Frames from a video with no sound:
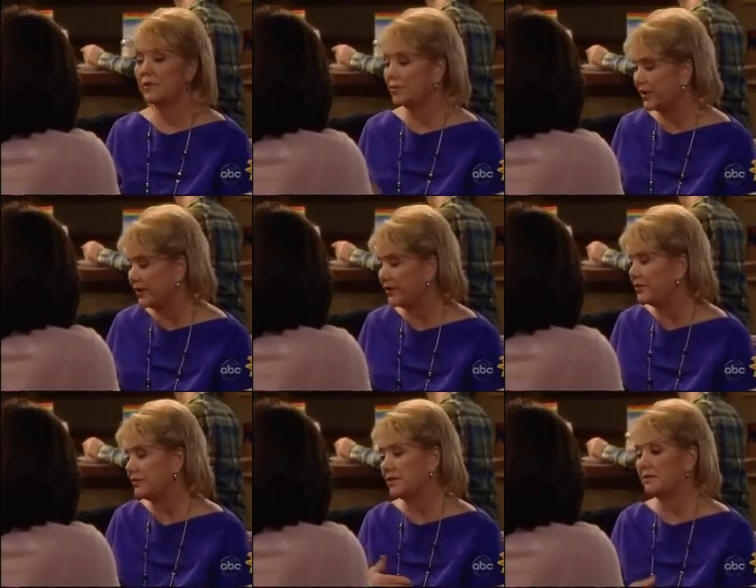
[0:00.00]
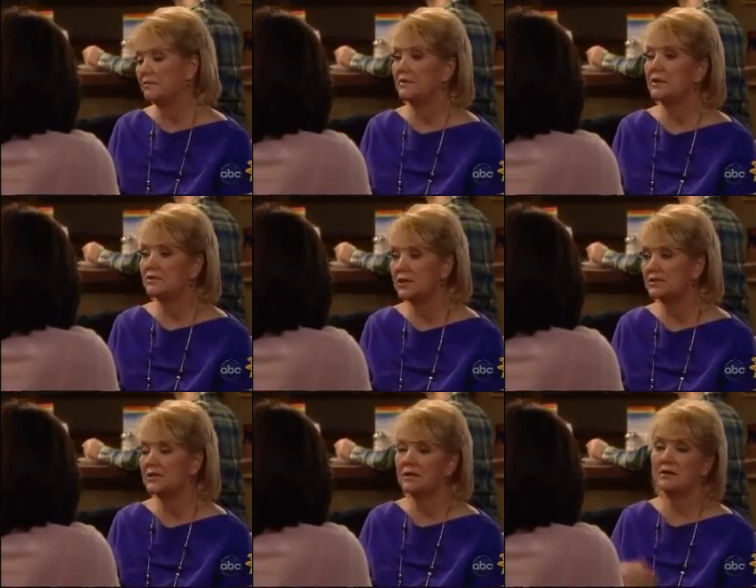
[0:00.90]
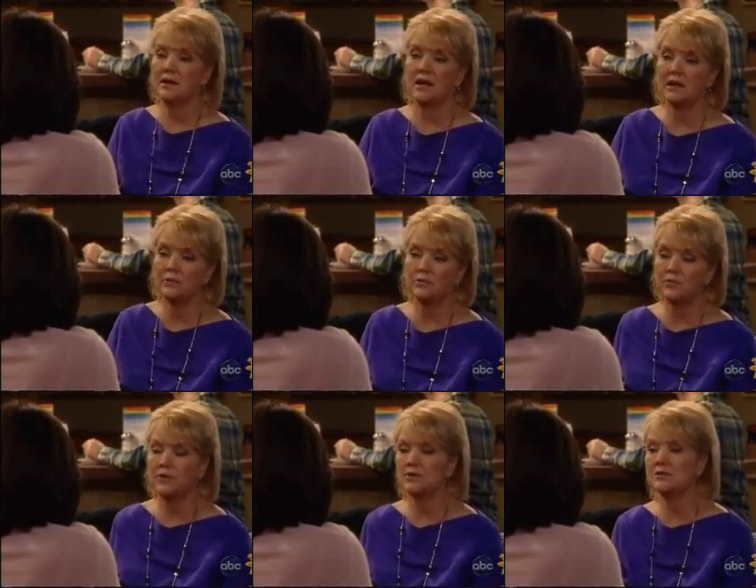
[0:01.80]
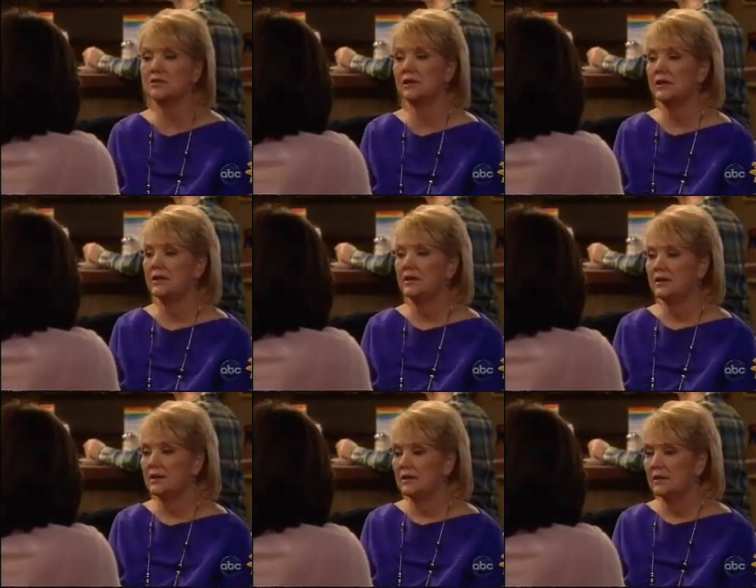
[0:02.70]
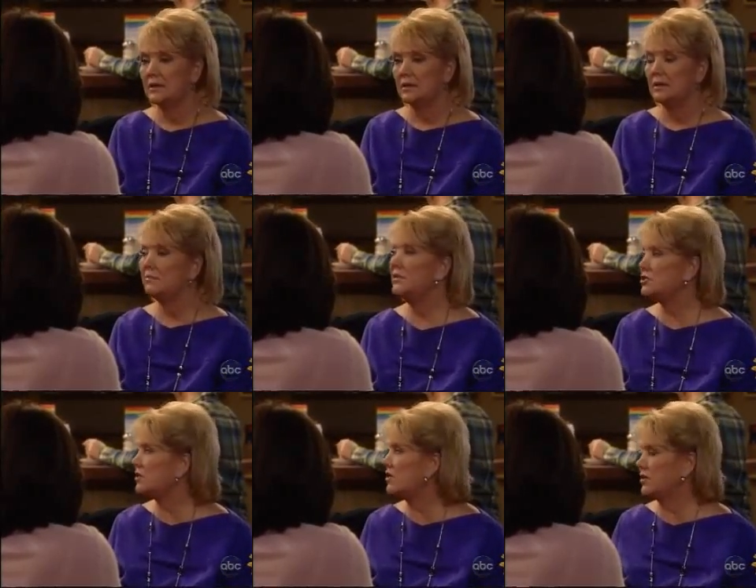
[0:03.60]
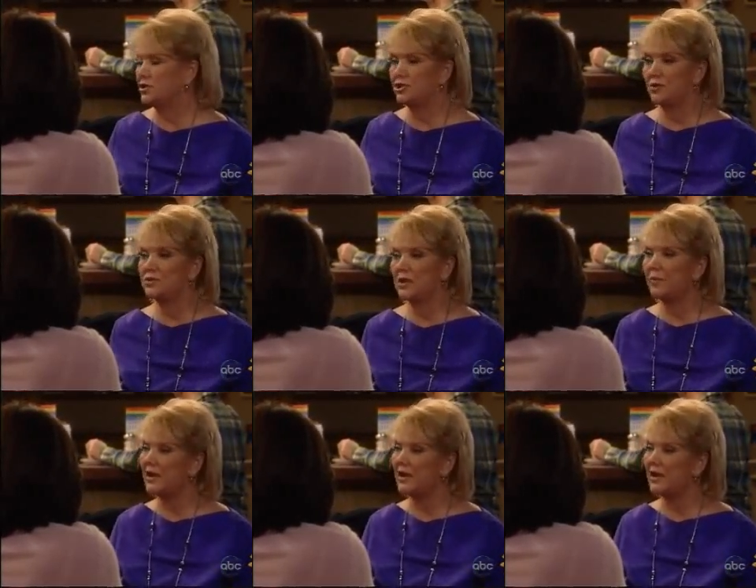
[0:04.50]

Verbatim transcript: we were here, and Jessica and Natalie were with us, and, and Mitch Laurence shows up.